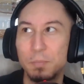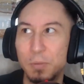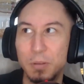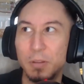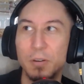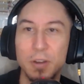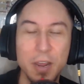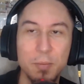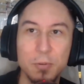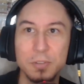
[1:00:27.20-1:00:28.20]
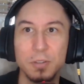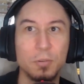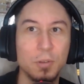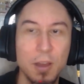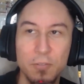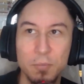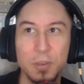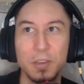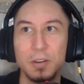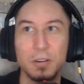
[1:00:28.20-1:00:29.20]
your neighbors, local
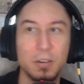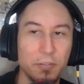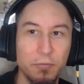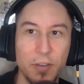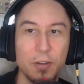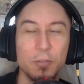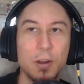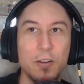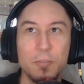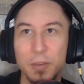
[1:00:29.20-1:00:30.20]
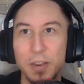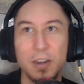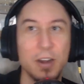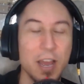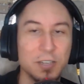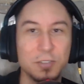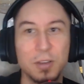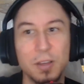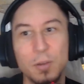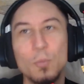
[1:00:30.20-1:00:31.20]
government, federal government, international government?